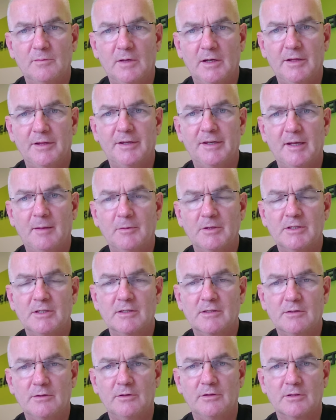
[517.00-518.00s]
other damage
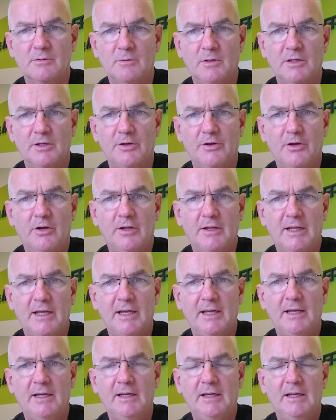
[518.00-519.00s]
is caused while you're not
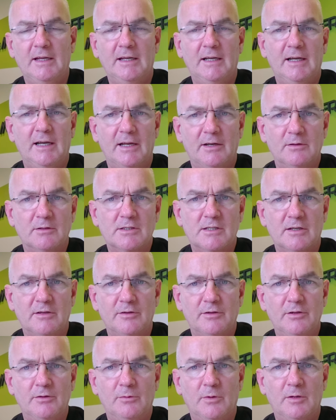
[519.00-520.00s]
there. And also
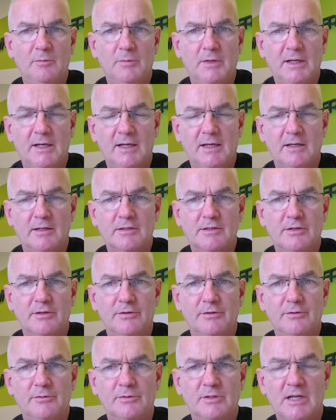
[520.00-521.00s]
you won't be allowed
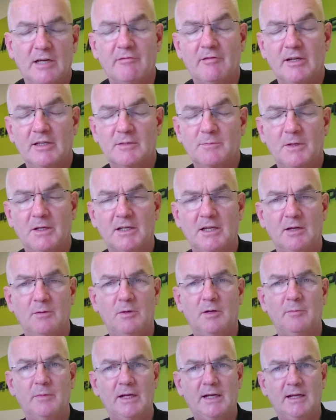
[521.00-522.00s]
to, generally speaking, you
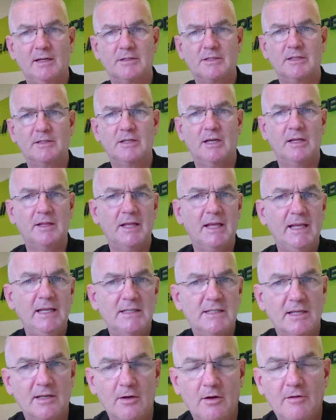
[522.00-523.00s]
won't be allowed to turn the
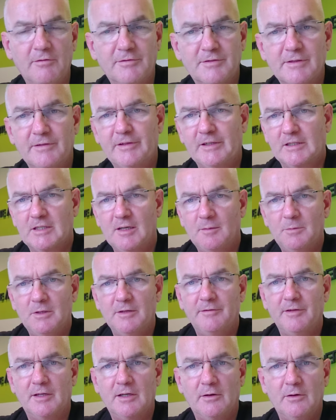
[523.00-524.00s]
heating off. So for example,
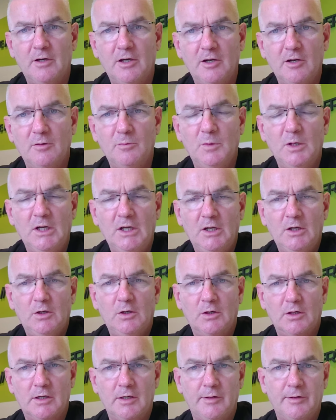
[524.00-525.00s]
if you go home
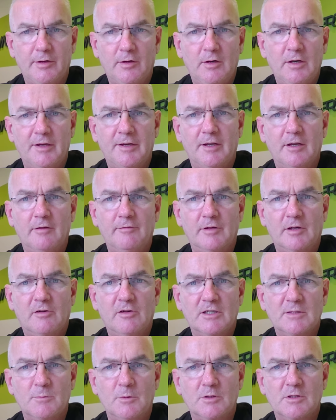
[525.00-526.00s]
or go on holiday over
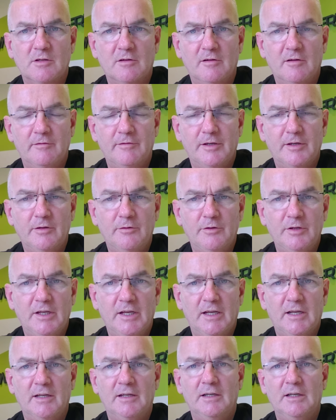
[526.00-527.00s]
Christmas or over New
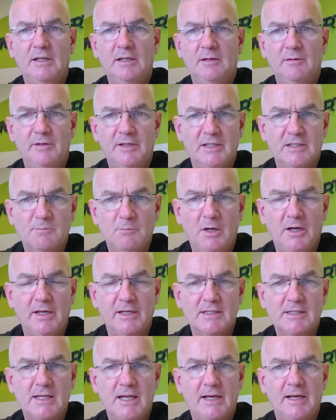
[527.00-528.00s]
Year when it's
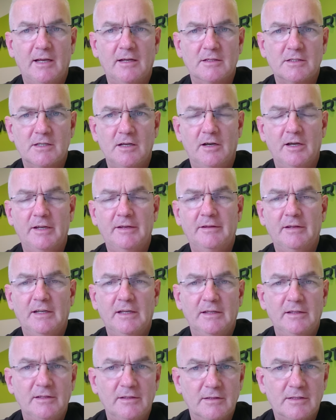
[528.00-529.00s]
-10 outside,
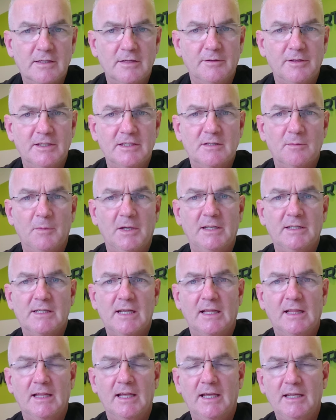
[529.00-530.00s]
you still need to
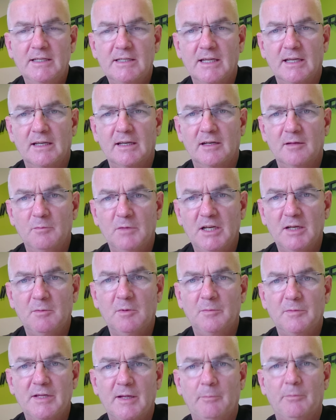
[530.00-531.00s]
maintain the heating at a
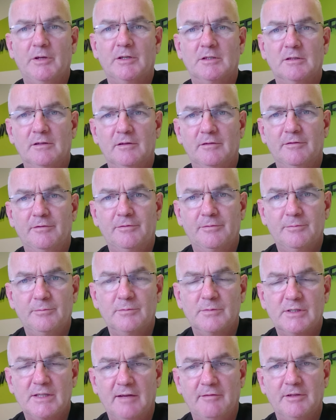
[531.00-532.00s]
minimum temperature of
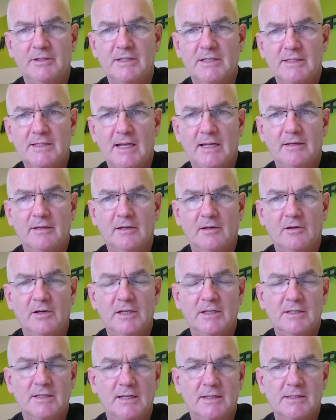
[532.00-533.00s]
7 to 10
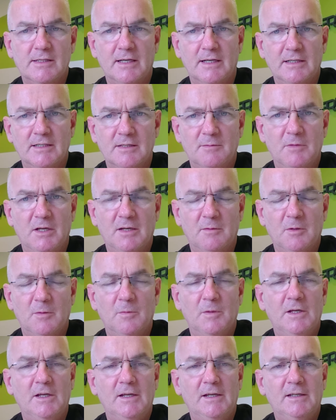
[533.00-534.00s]
degrees, let's say, as a minimum.
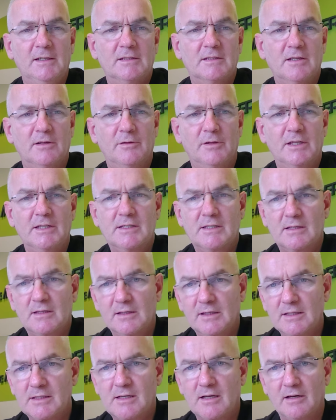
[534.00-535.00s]
So
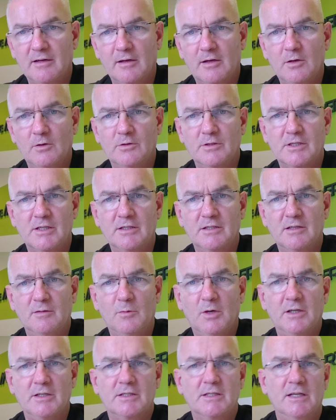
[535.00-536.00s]
these kind of clauses you
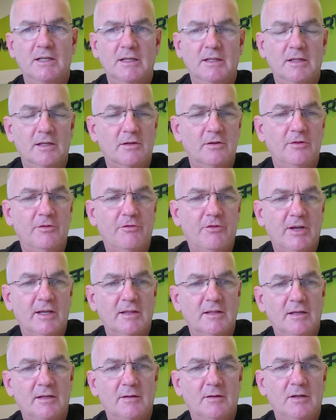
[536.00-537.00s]
might see in the
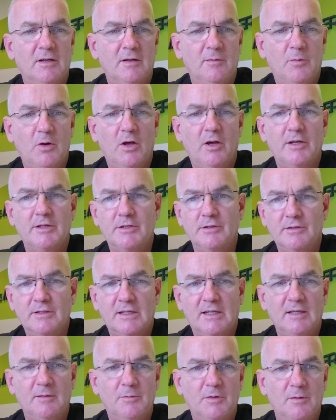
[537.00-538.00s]
contract that oblige you
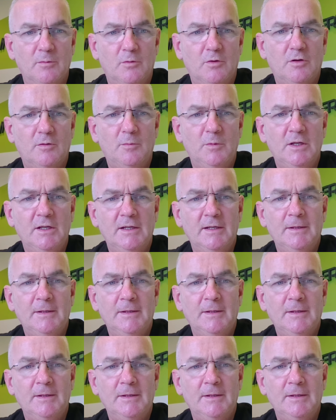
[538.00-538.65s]
to keep it warm.